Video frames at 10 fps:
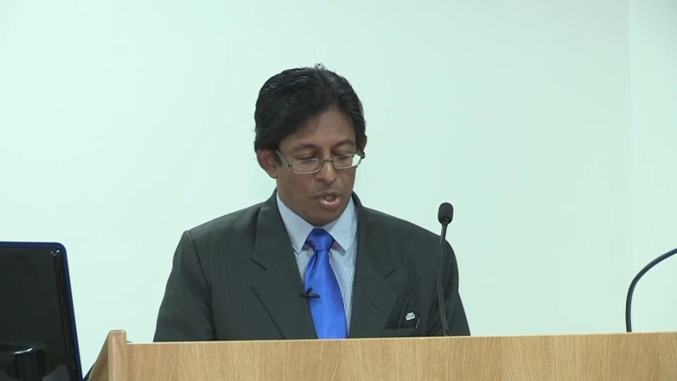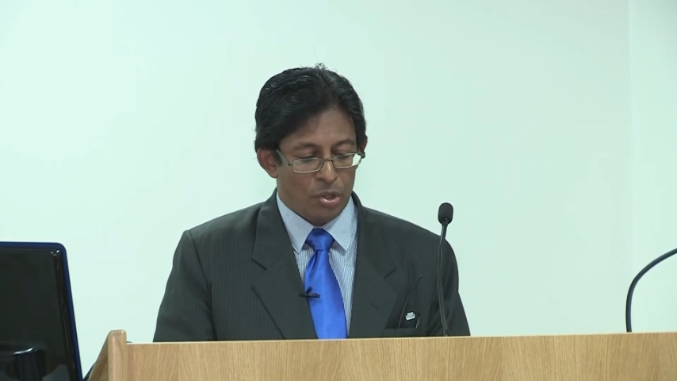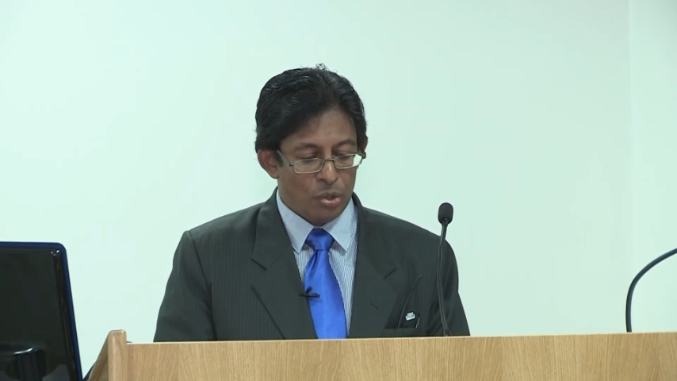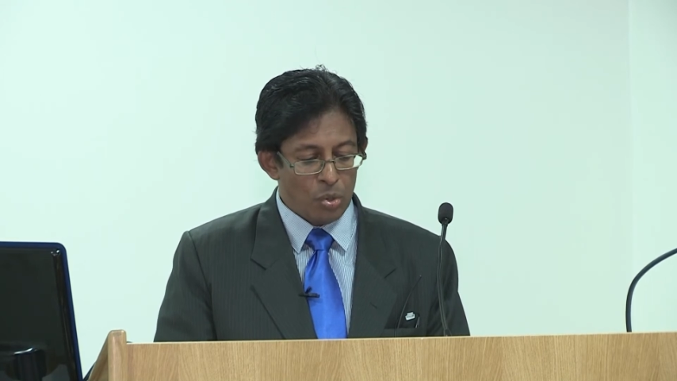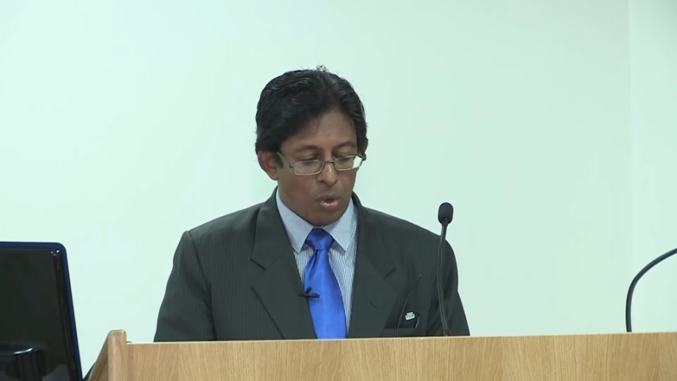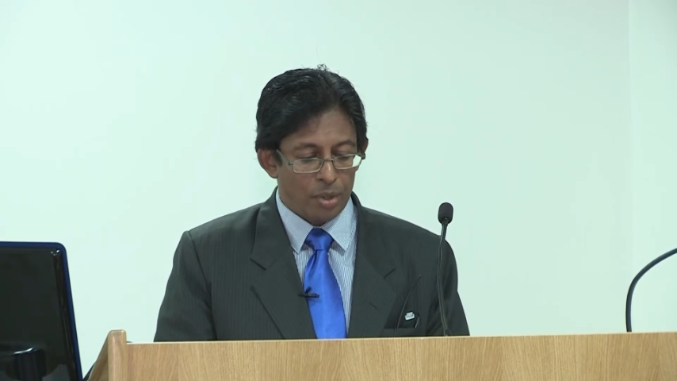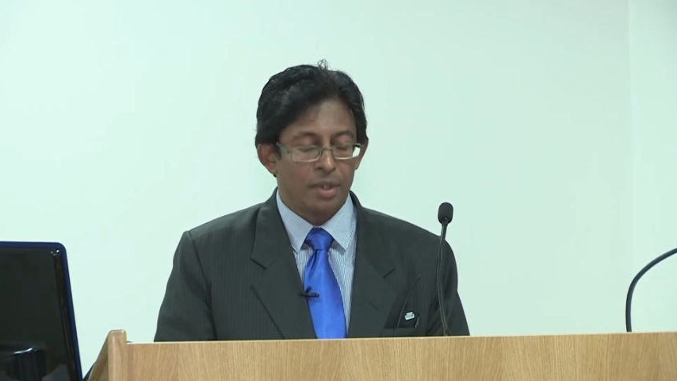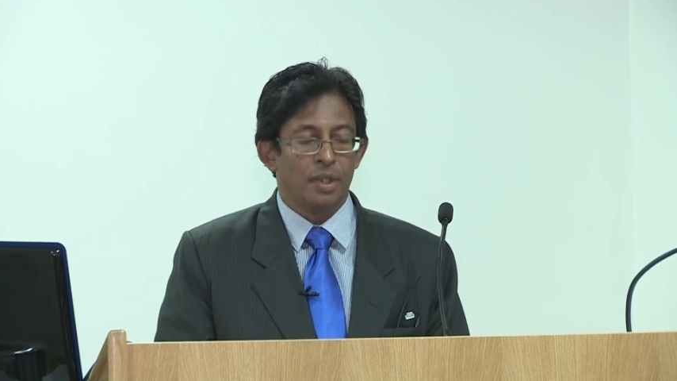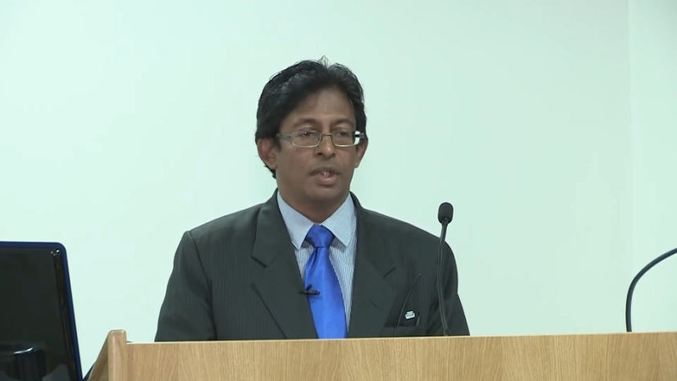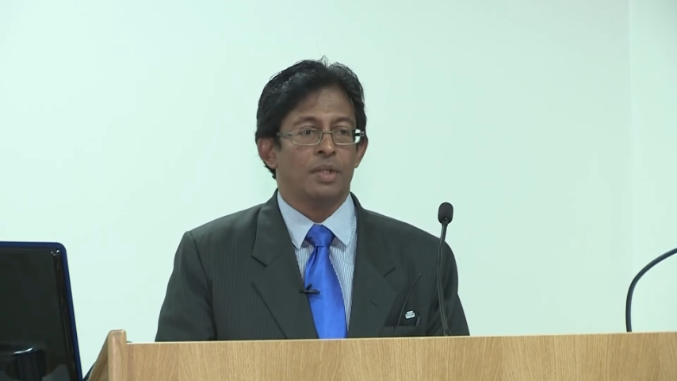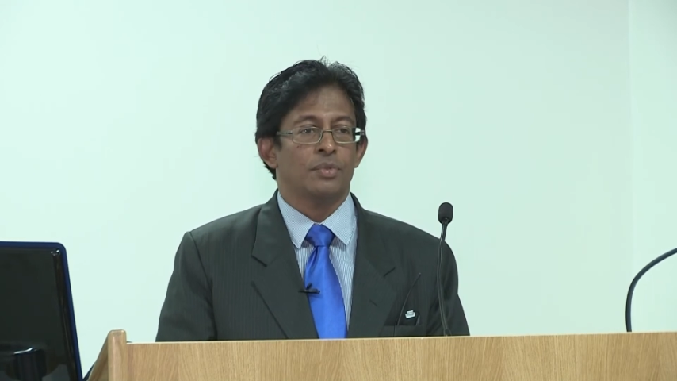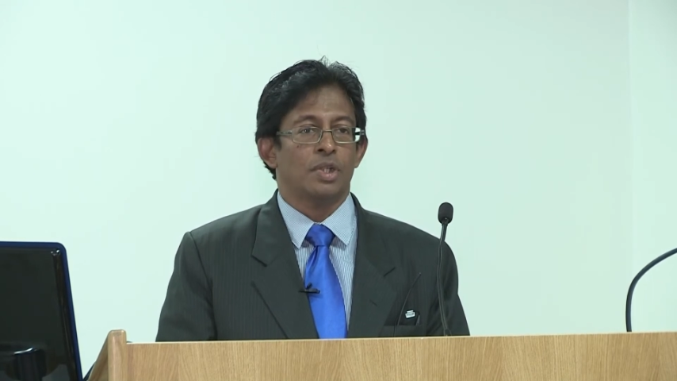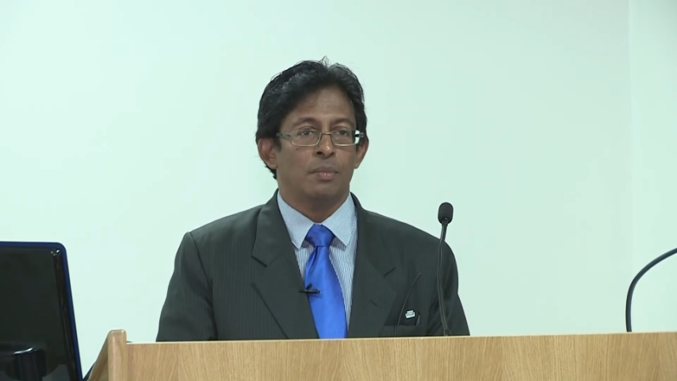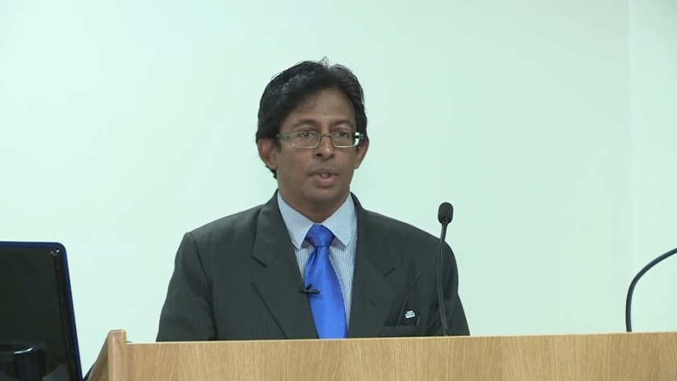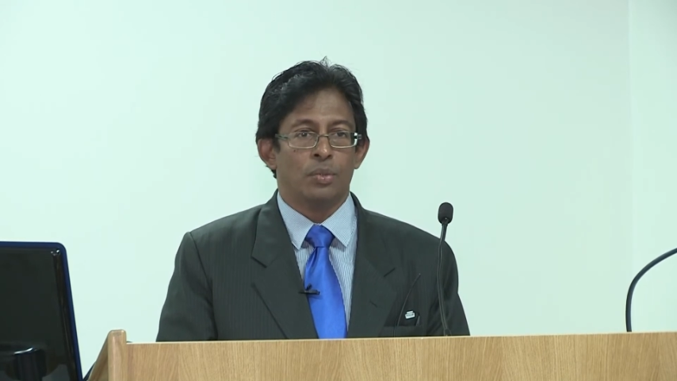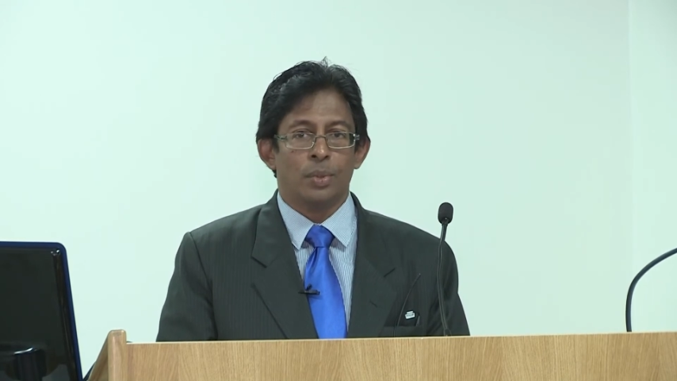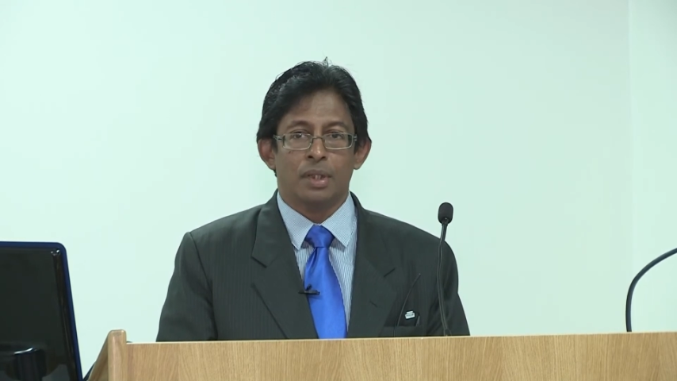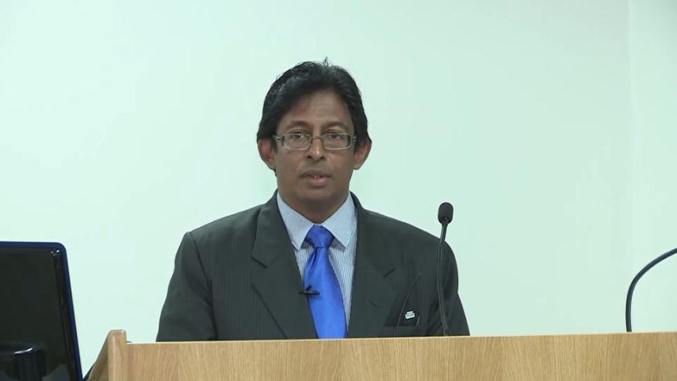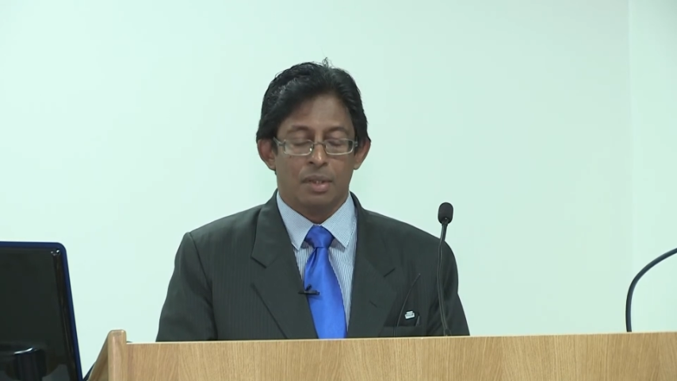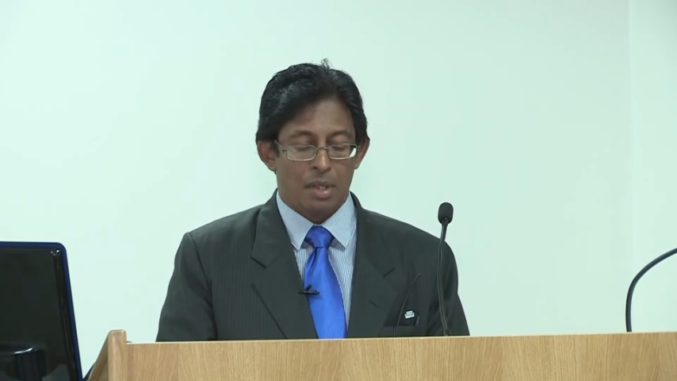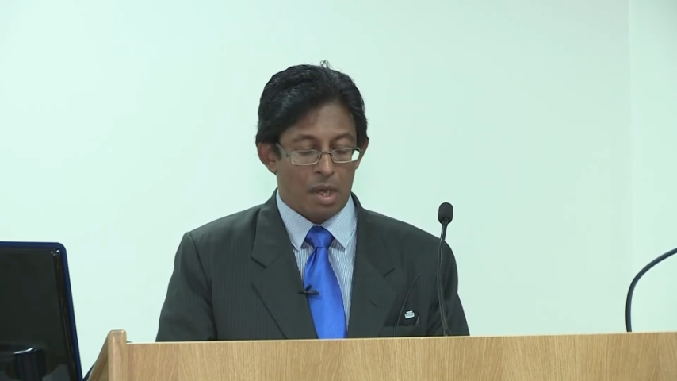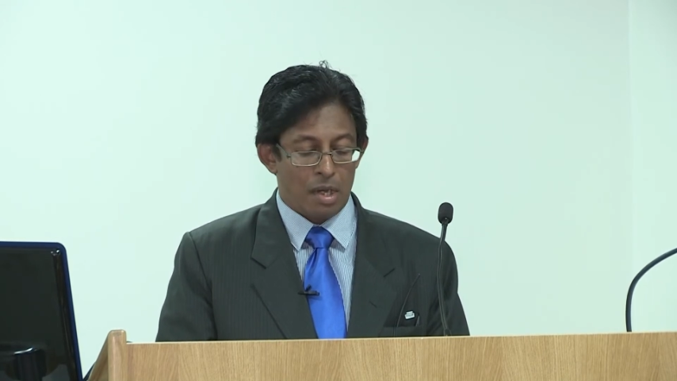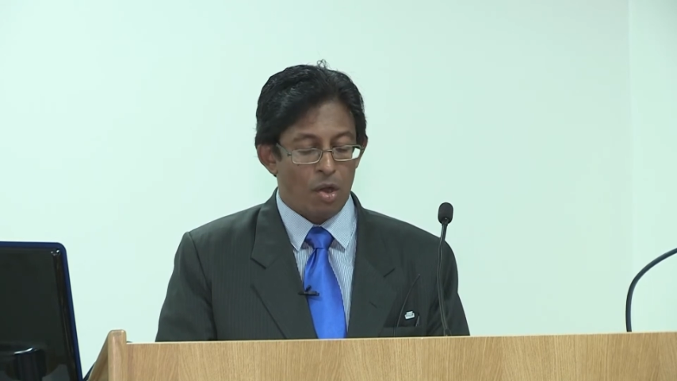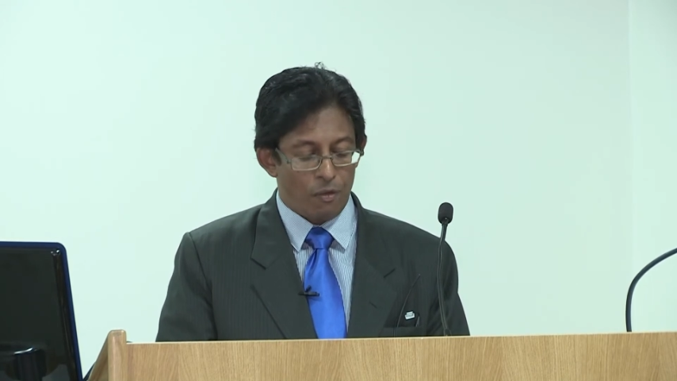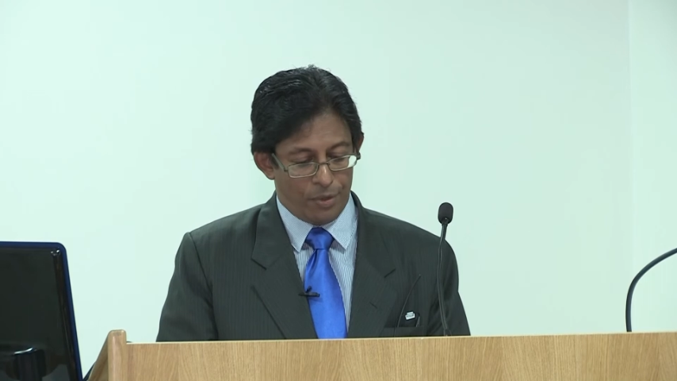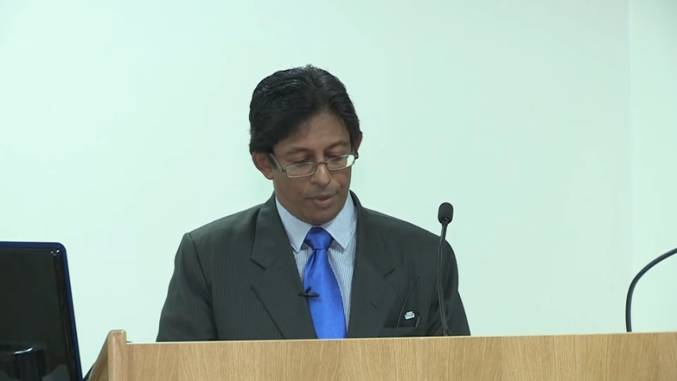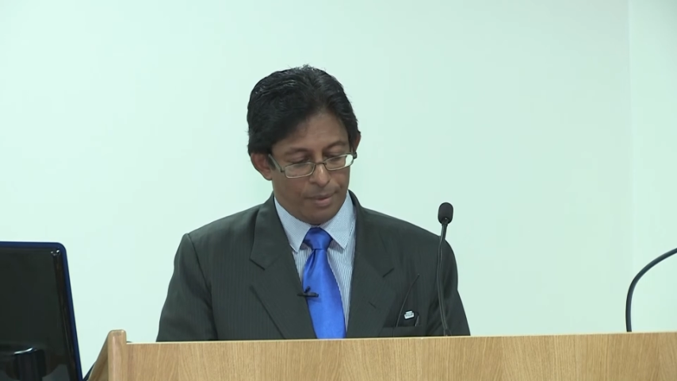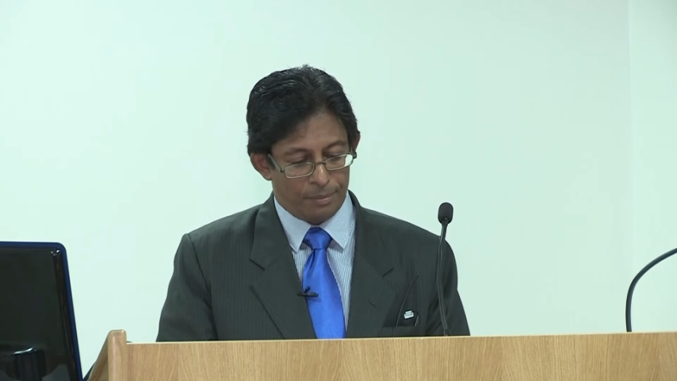No alternatives in between are offered.